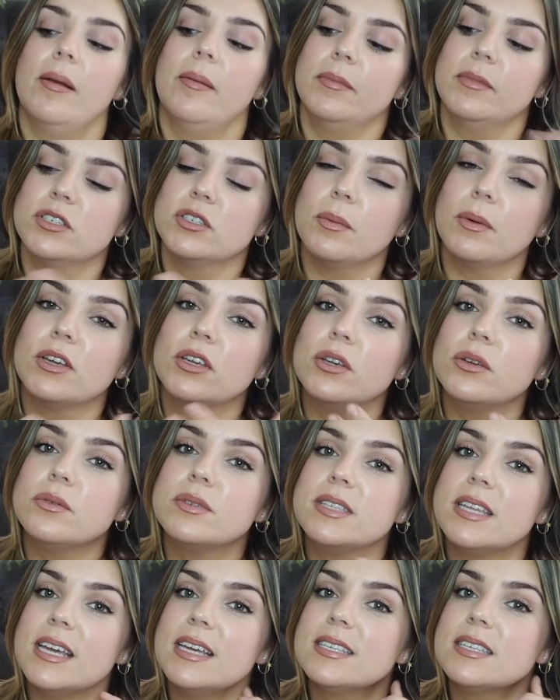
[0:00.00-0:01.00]
so I
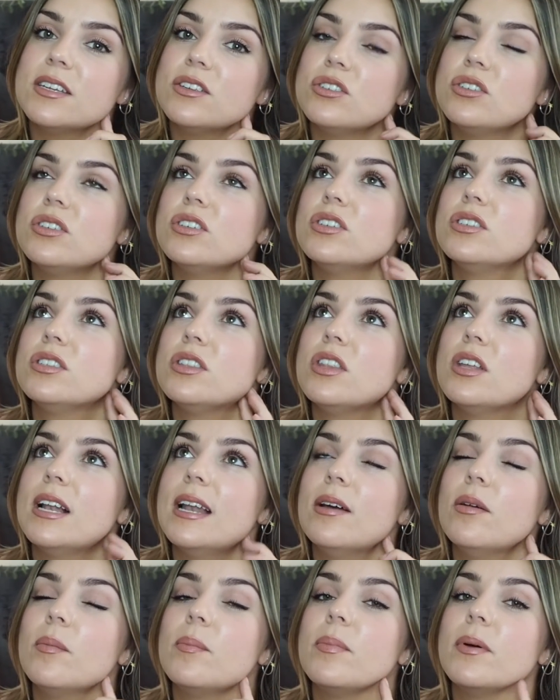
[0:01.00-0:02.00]
use this, and just the
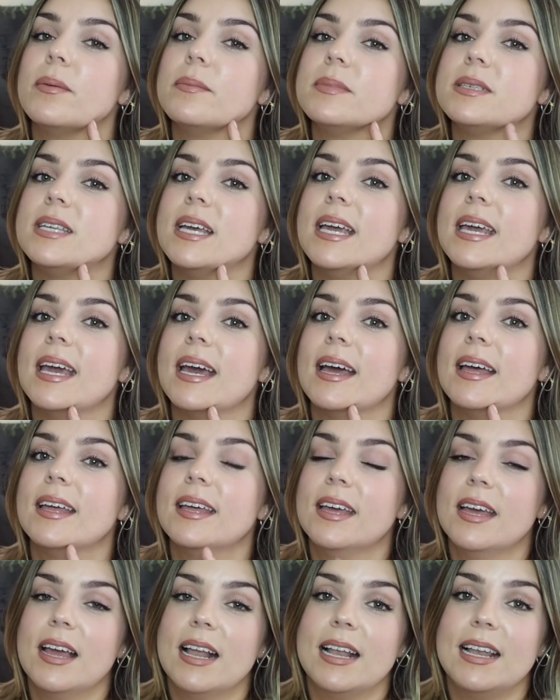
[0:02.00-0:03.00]
little bumps here,
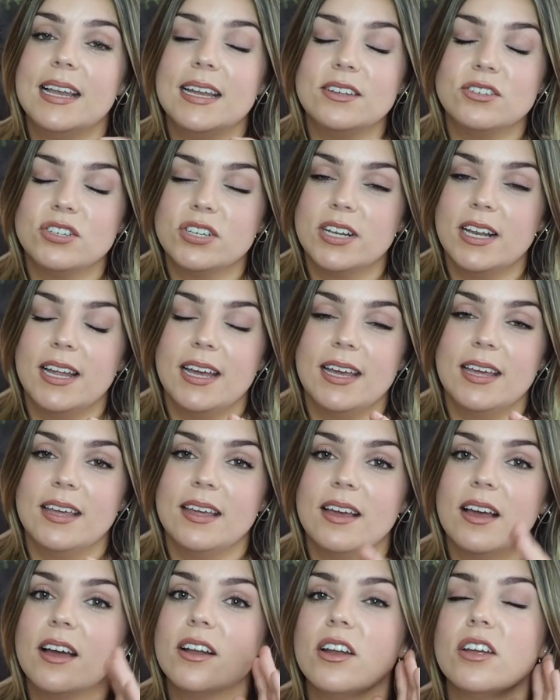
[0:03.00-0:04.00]
literally,
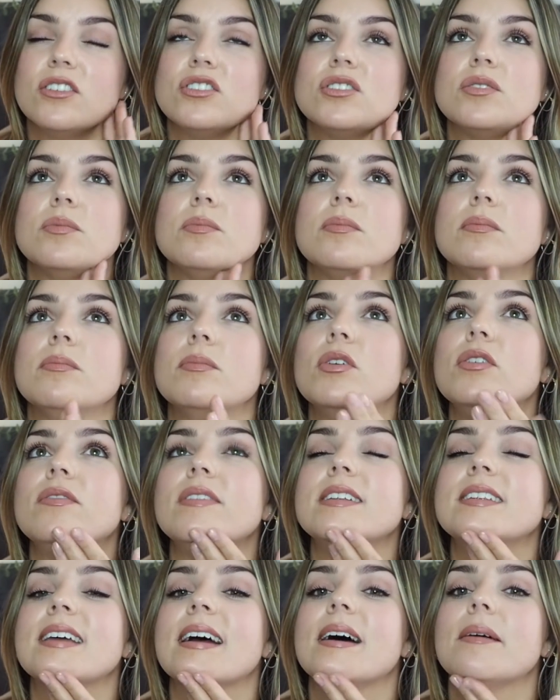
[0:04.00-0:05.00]
and I just move
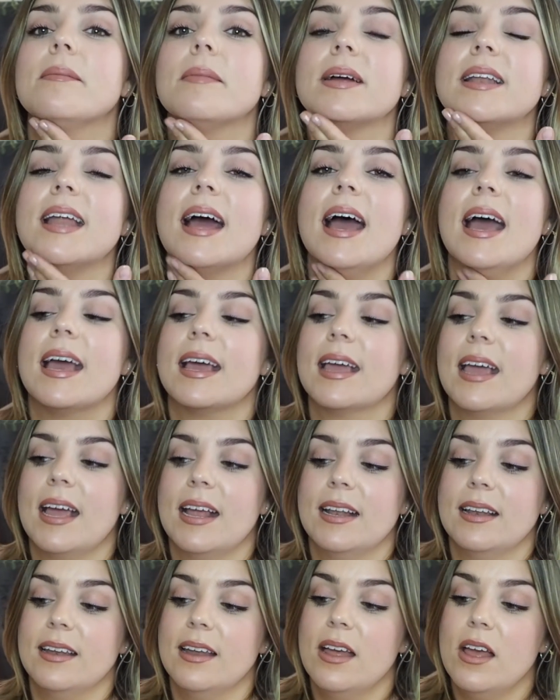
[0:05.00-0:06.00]
it down my neck,
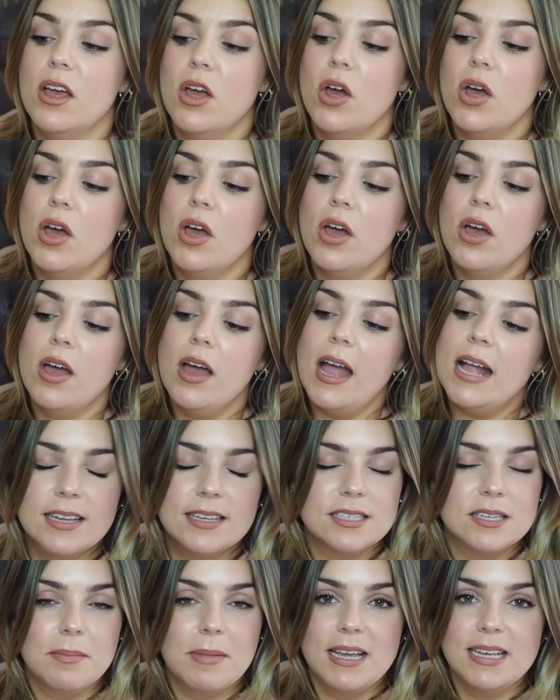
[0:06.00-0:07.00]
and
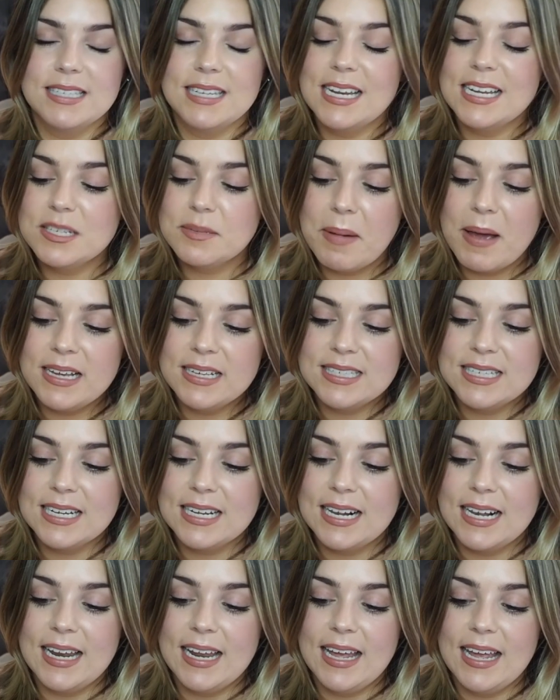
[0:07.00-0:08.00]
it's amazing. It's
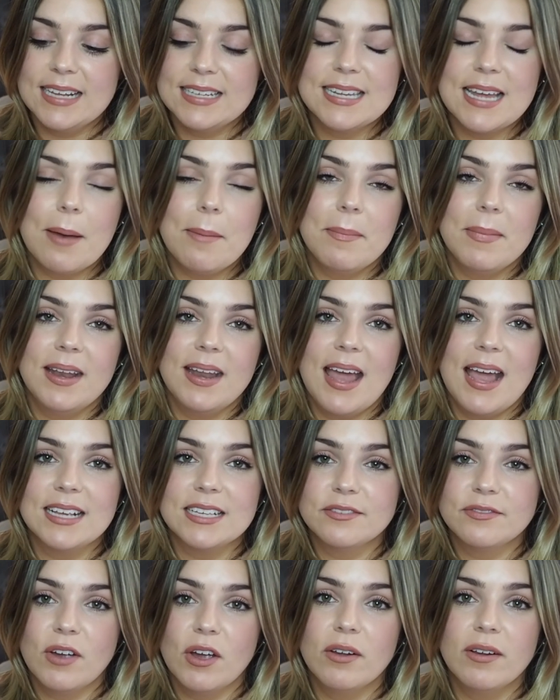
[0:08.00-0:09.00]
basically a 10-minute
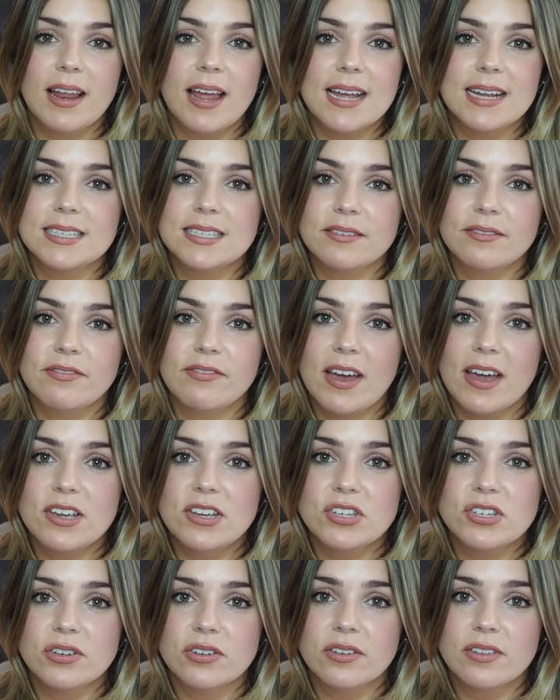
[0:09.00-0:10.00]
exfoliating
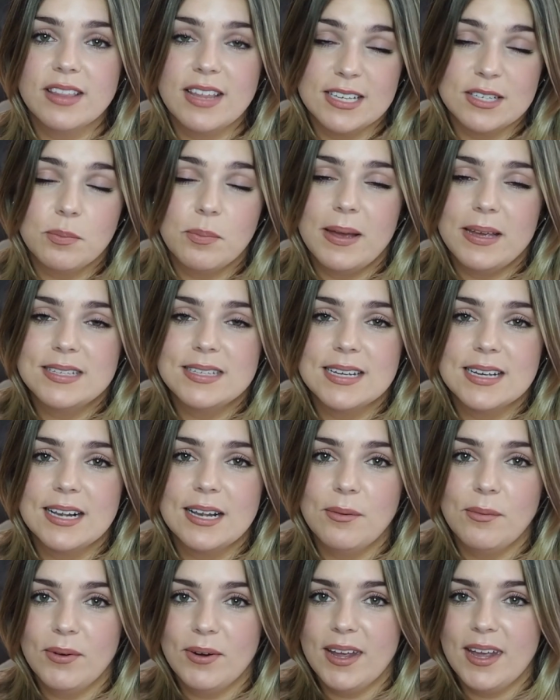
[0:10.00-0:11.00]
facial. That's
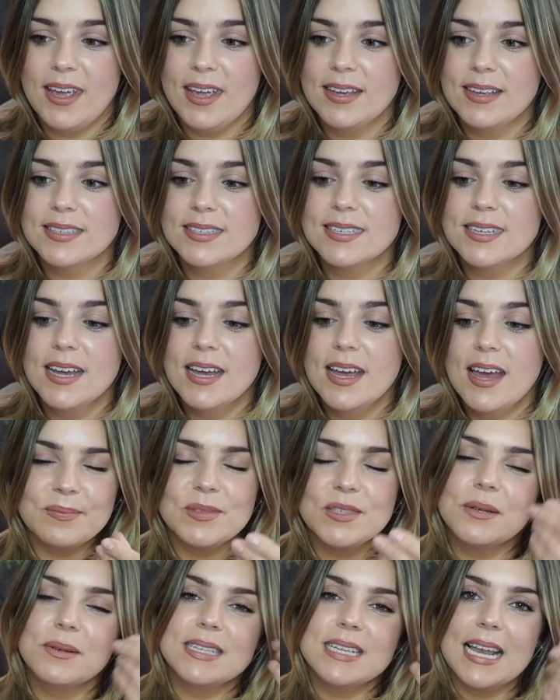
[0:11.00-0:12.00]
basically what it is.
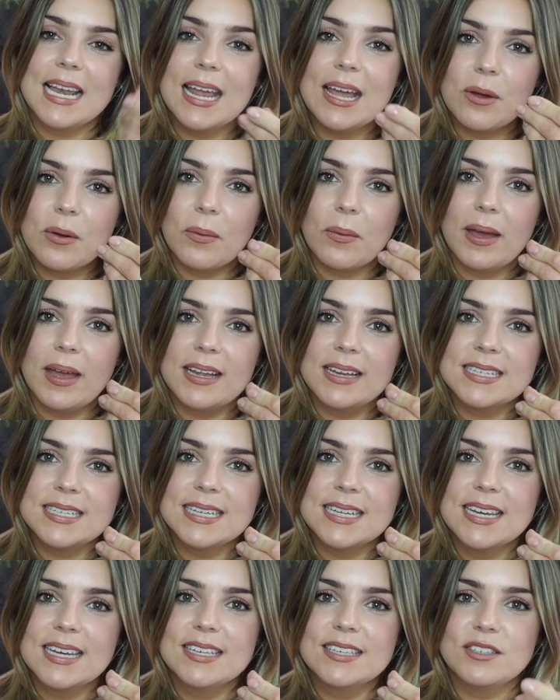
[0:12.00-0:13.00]
So it's a liquid,
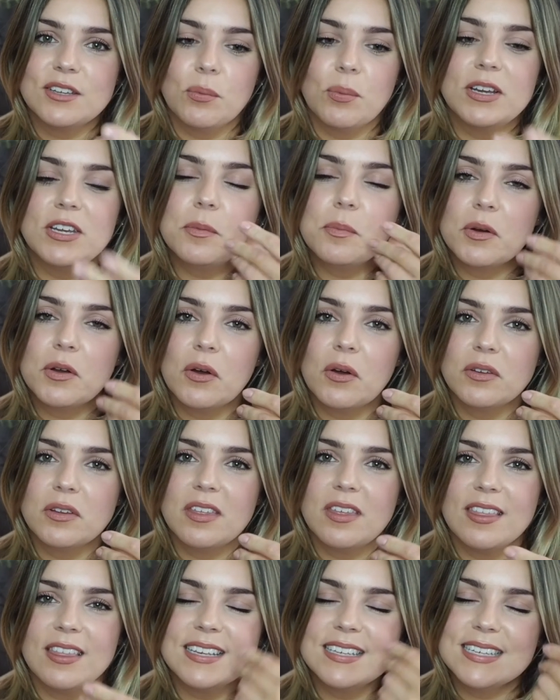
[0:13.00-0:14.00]
so when you put it on you
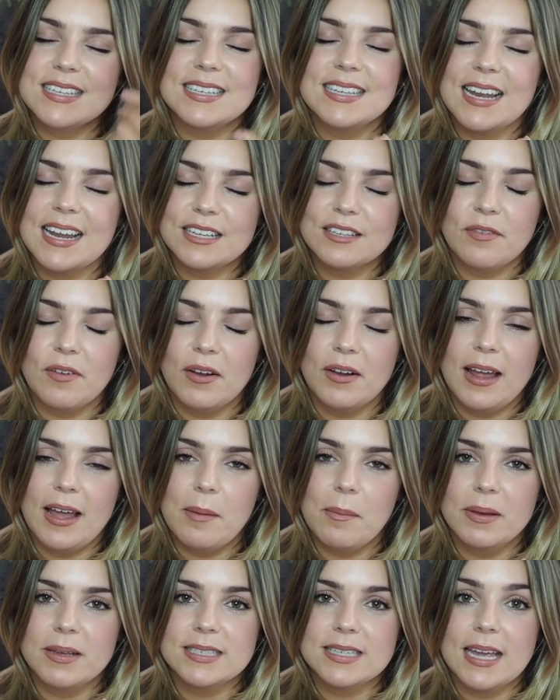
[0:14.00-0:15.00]
think this is an
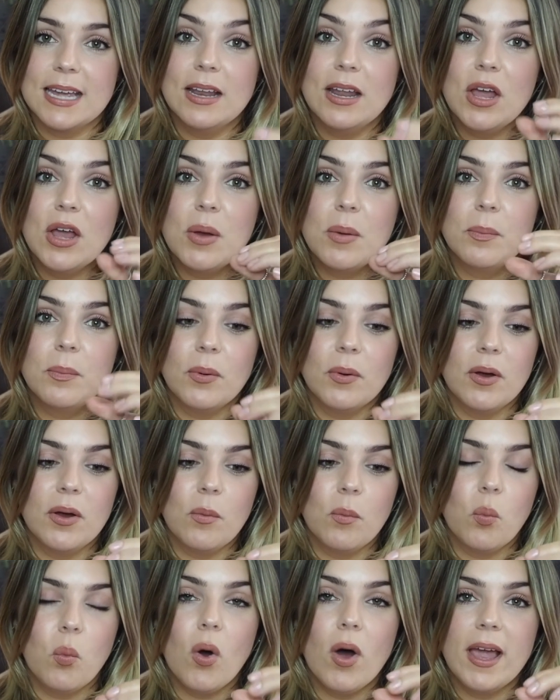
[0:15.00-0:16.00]
exfoliate my skin, but
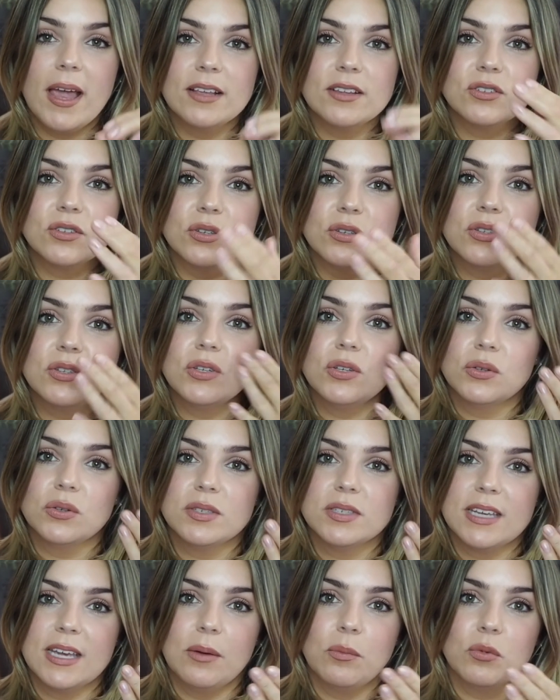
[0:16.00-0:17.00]
what it does to your
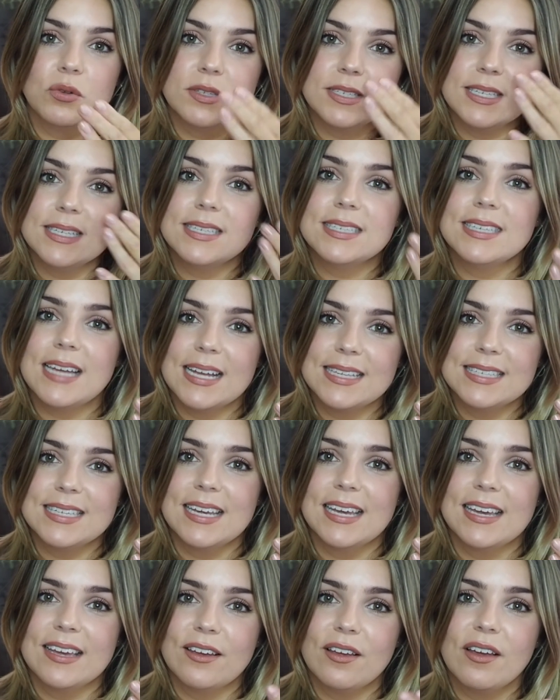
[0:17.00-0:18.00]
skin once it's
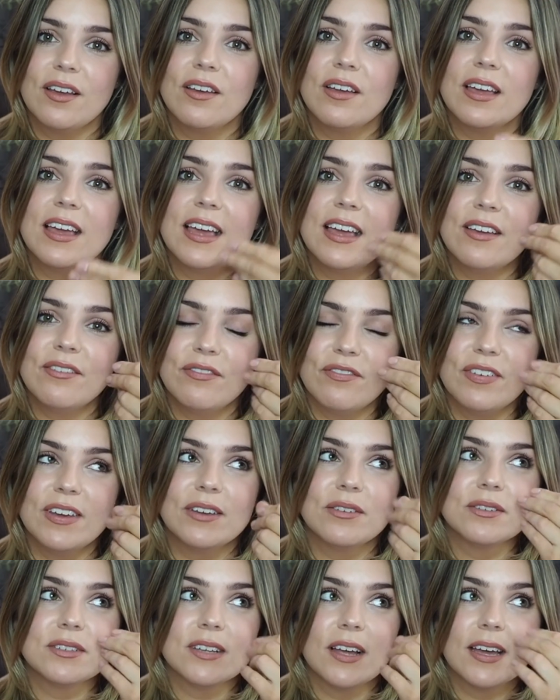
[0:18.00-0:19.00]
setting, it
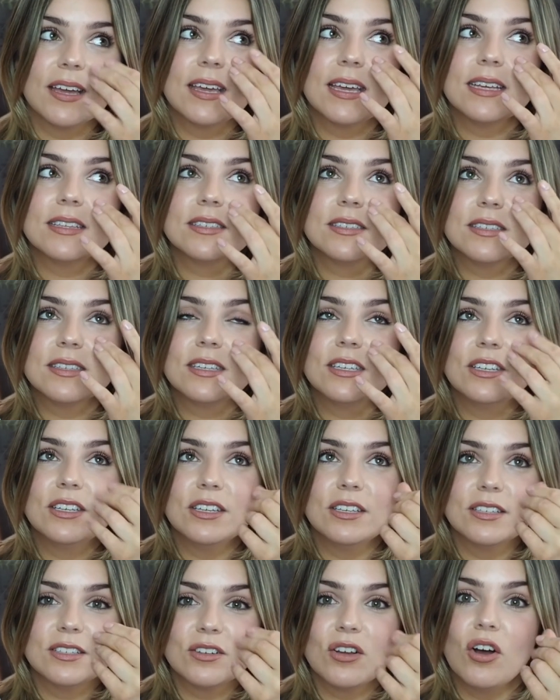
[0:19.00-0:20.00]
feels like
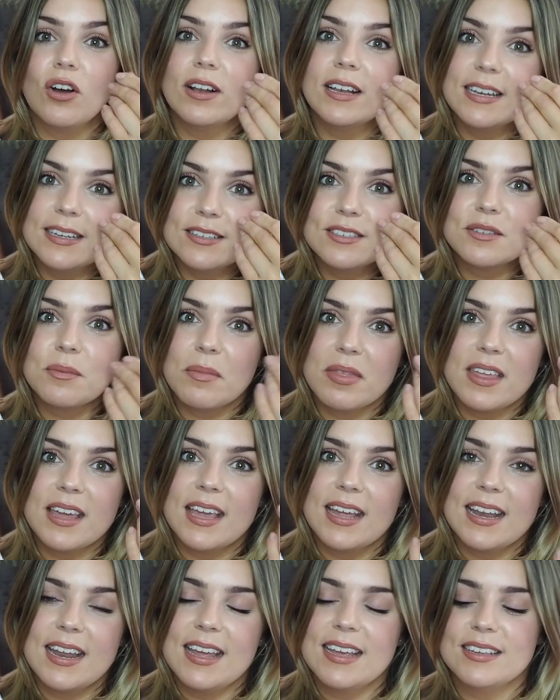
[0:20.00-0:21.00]
it's got something
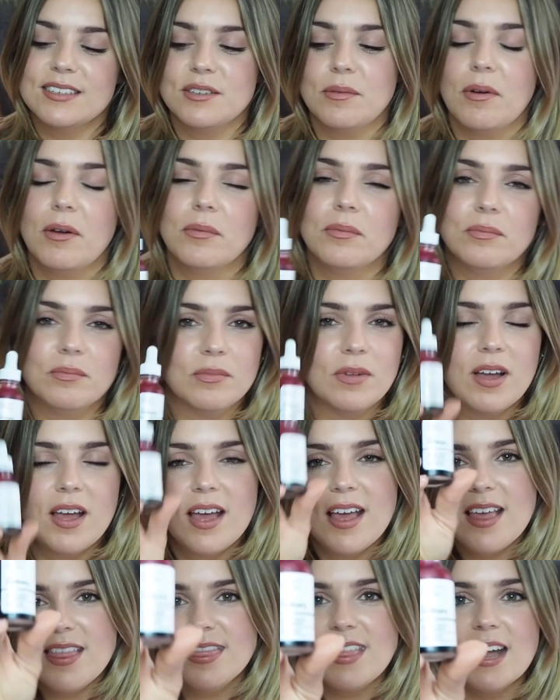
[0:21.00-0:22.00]
in it, so
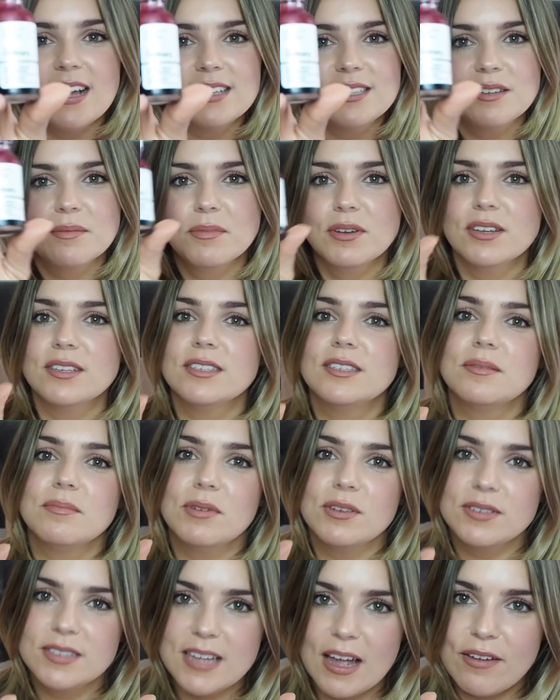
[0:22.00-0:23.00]
that's a must,
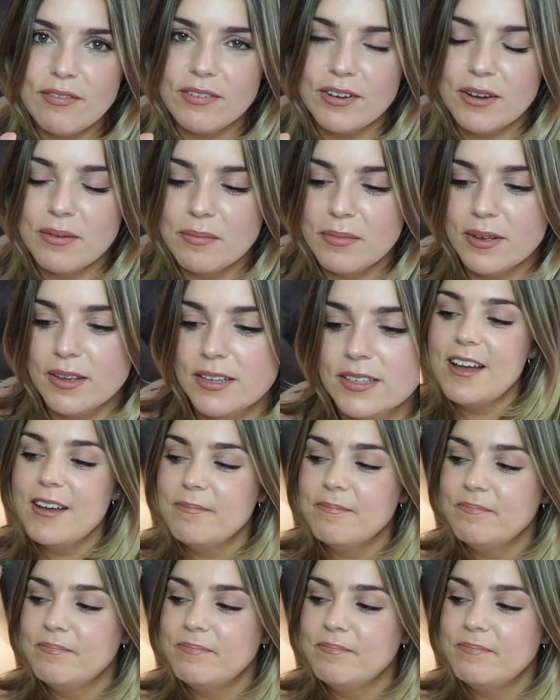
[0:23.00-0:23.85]
most definite must.